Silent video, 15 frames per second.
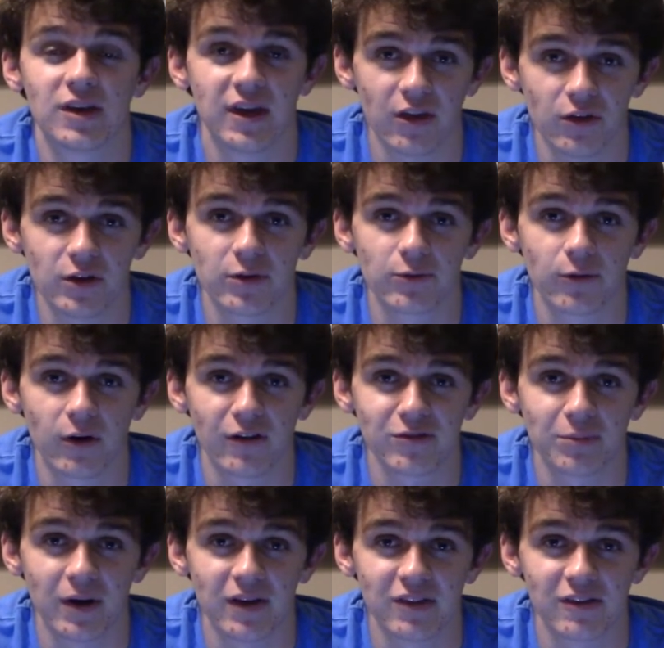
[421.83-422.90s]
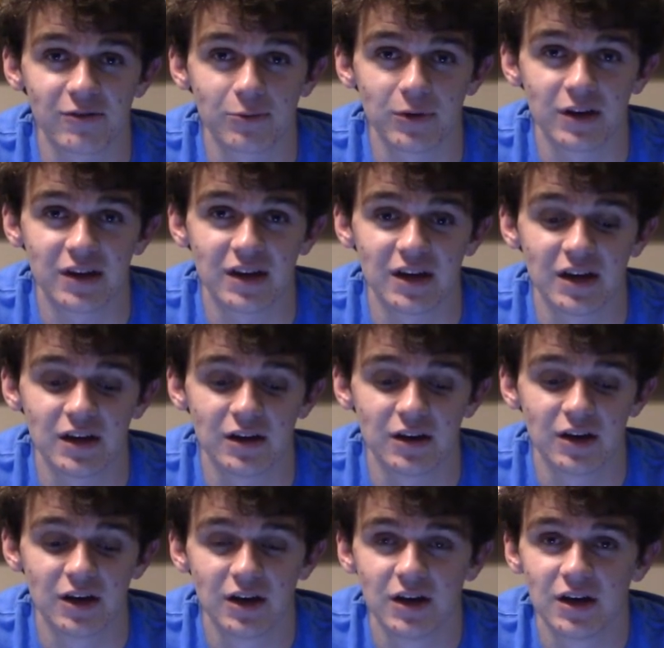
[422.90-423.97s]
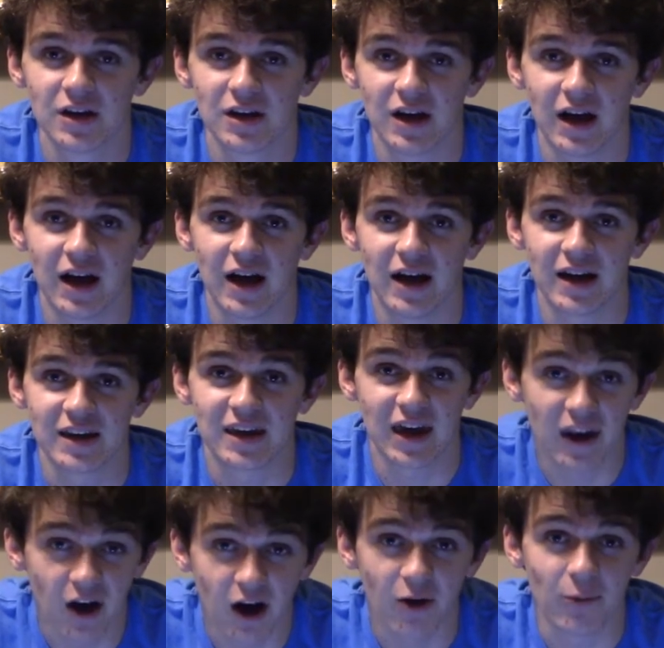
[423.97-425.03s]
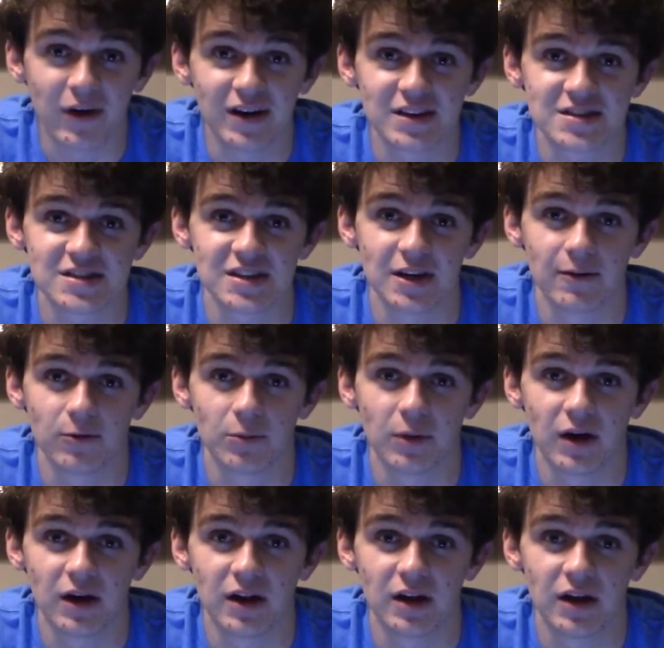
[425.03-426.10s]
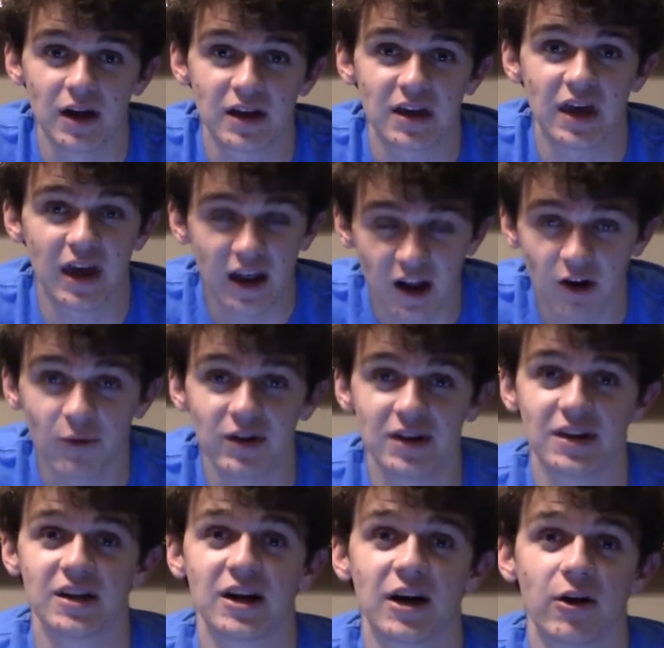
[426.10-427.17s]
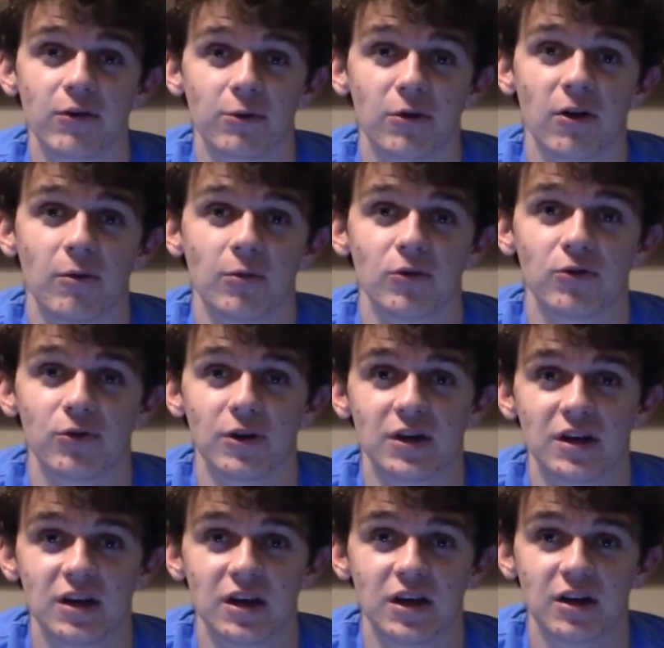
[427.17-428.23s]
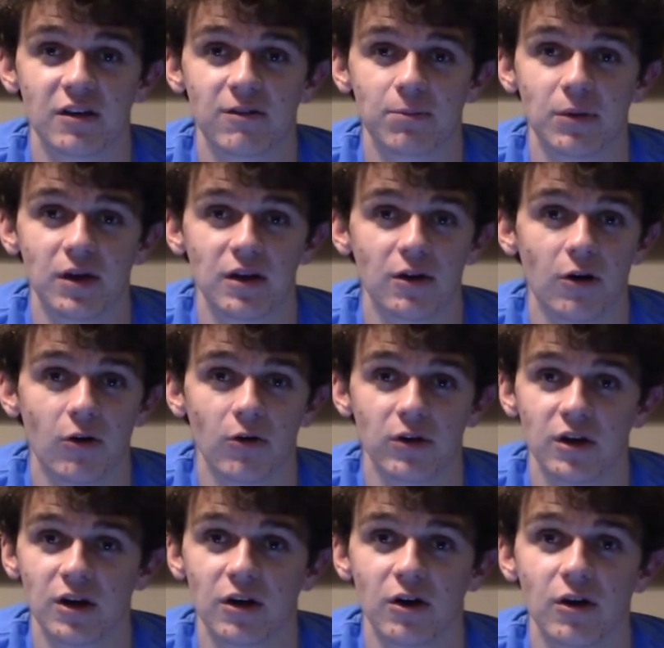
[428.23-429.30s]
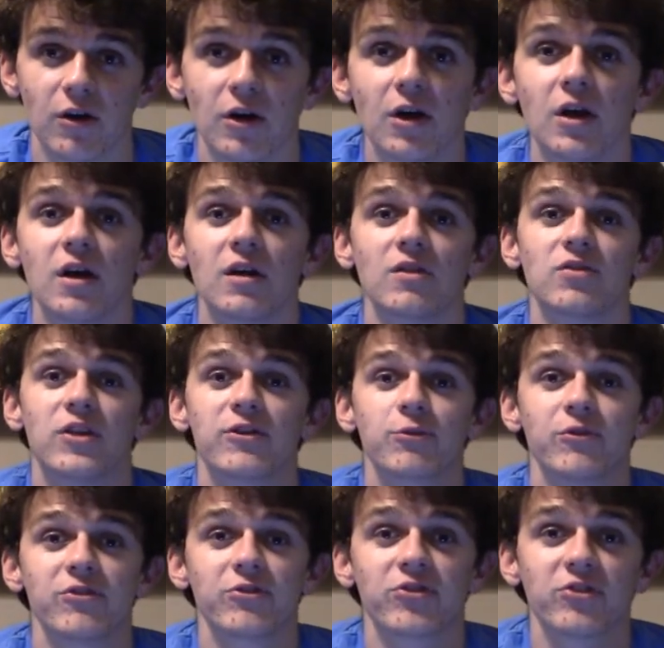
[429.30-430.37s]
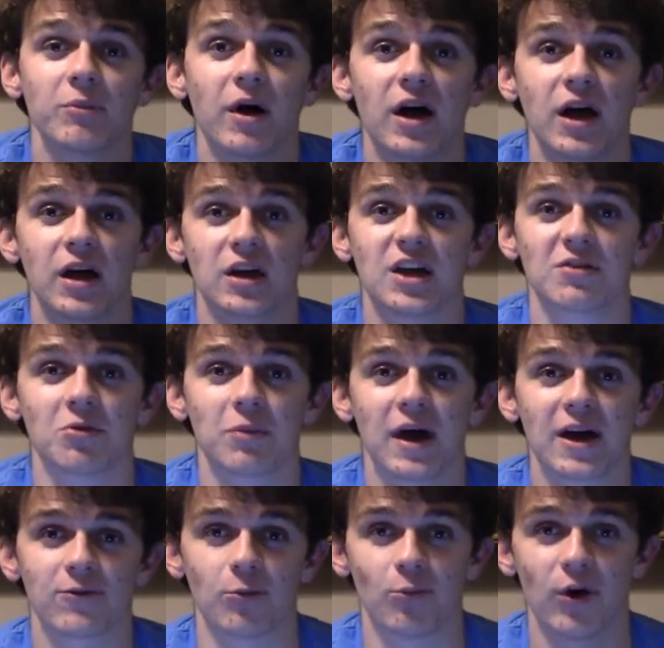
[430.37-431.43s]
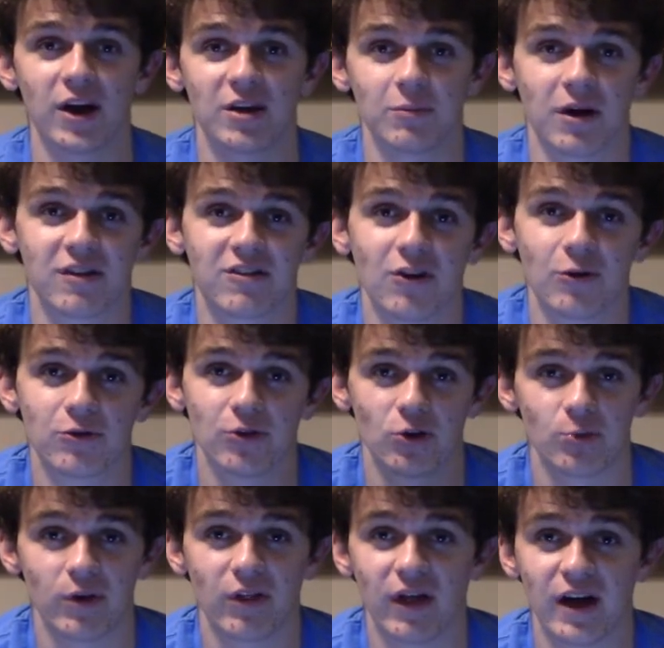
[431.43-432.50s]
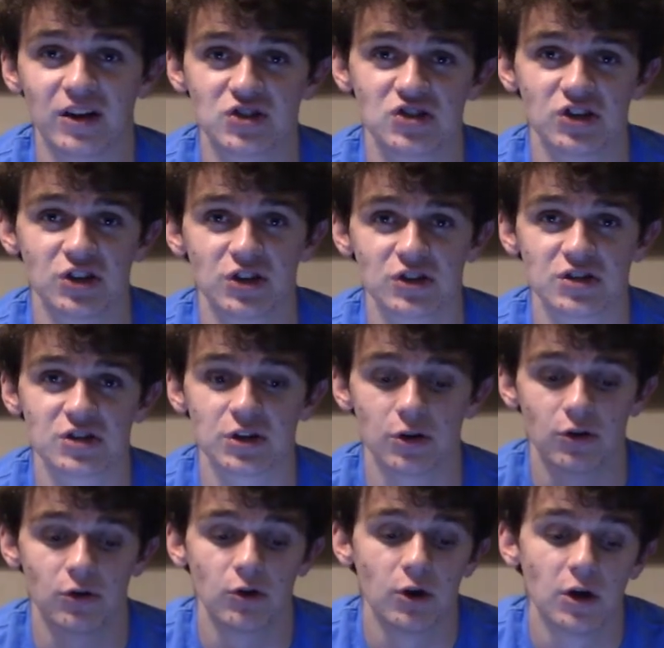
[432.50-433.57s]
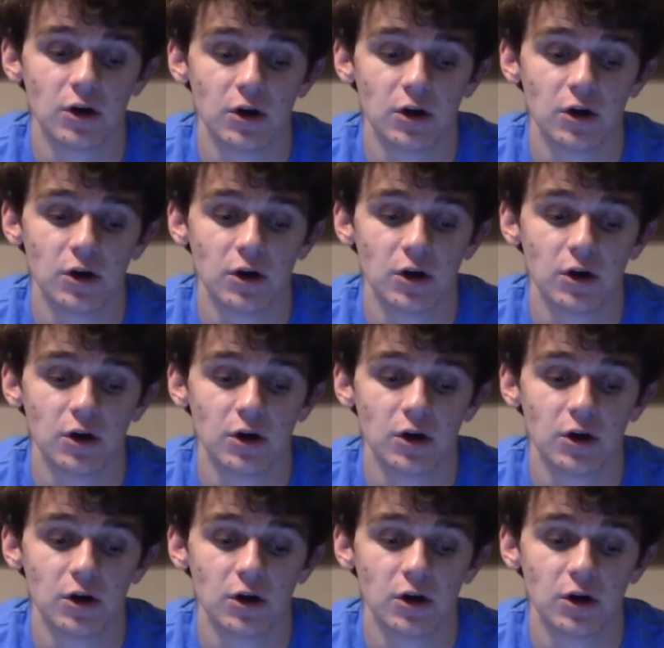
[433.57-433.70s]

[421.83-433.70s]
kill it at Frostbite this weekend. I cannot wait to see everybody. I cannot wait to get out to the Tumble Tree again. It's been a whole year. This was my coming back from breaking my toe tournament last year, so